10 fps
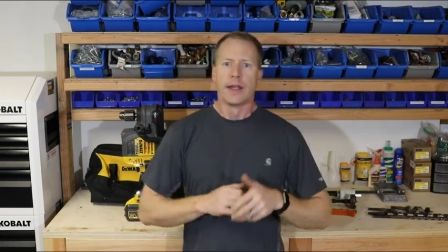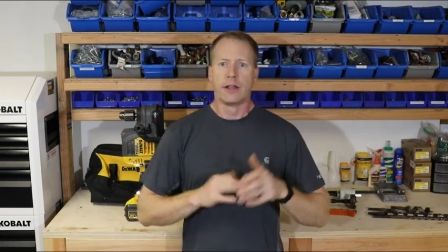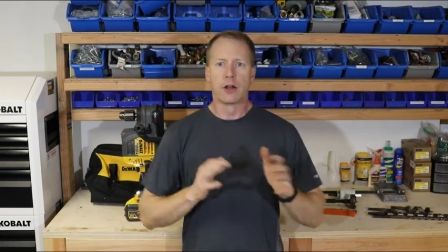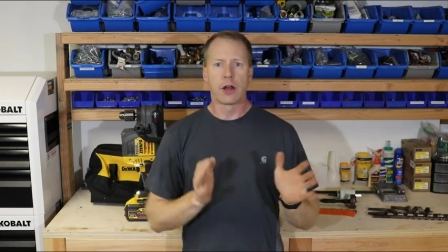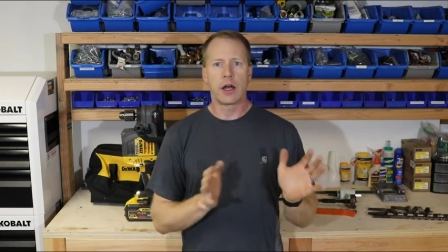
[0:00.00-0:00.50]

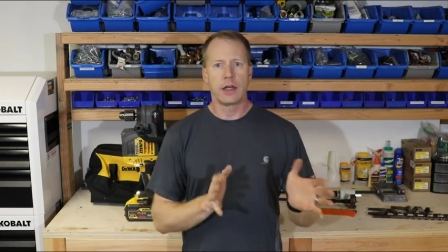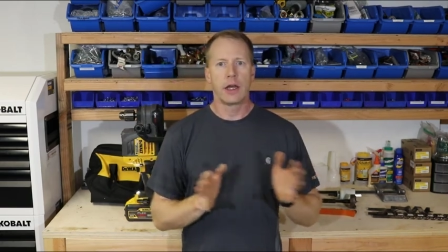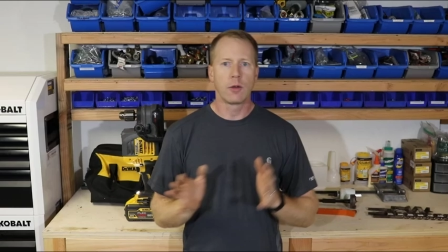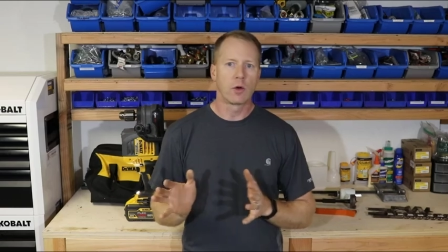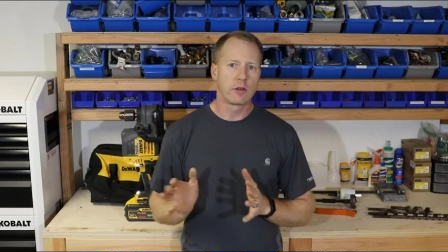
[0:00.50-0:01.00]
you're not in
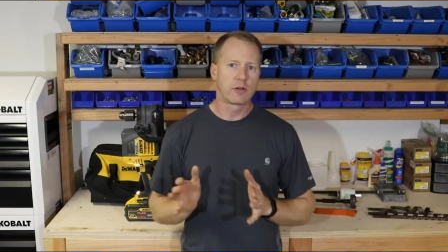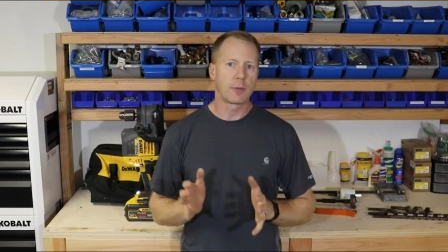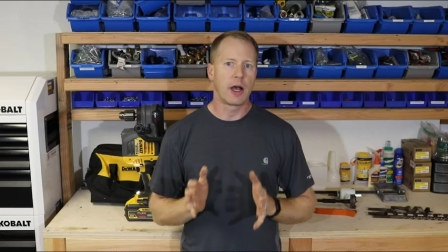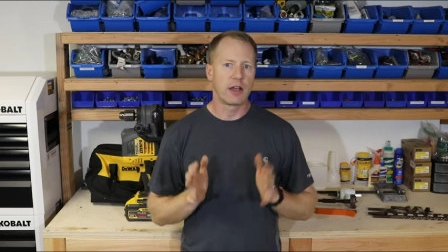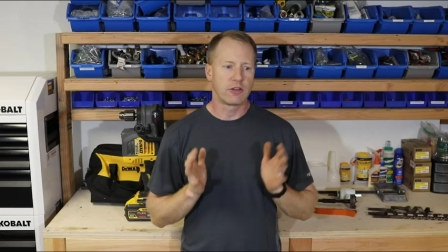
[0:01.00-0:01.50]
any one
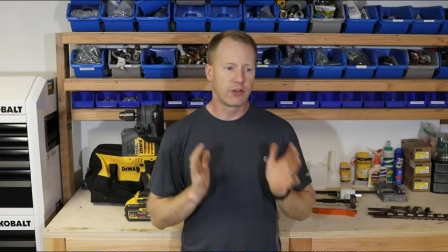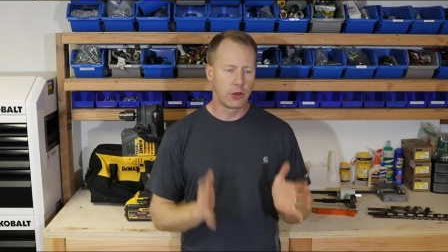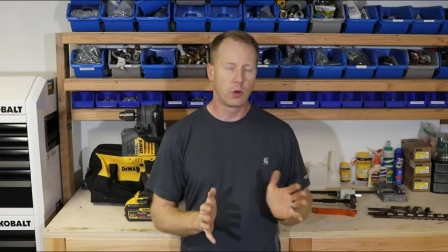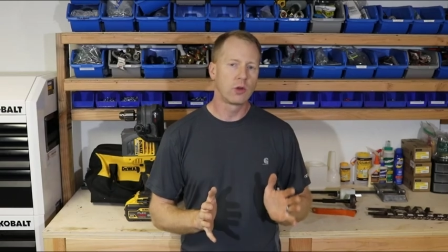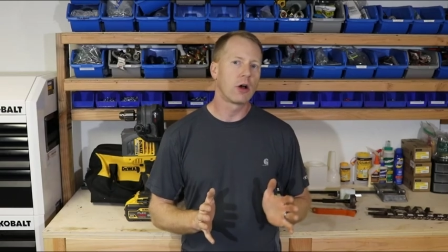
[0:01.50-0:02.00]
spot
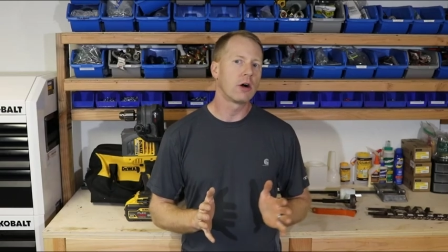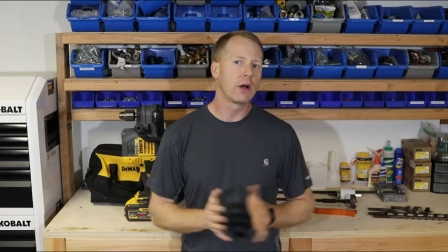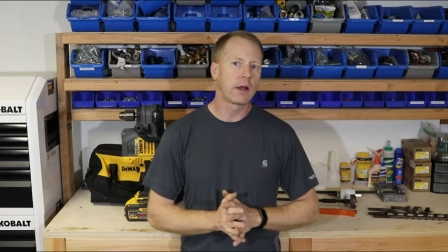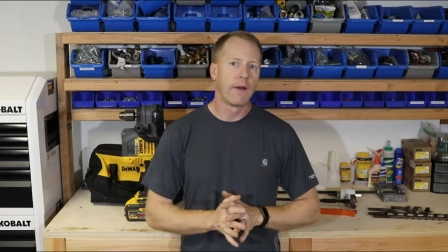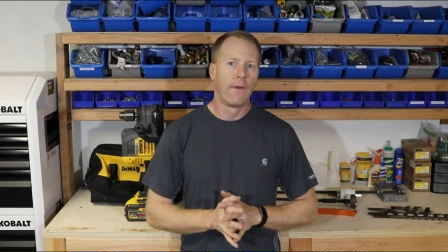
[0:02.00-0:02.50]
too
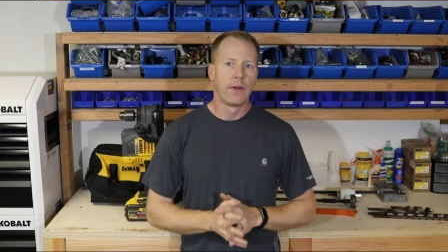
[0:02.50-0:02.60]
long.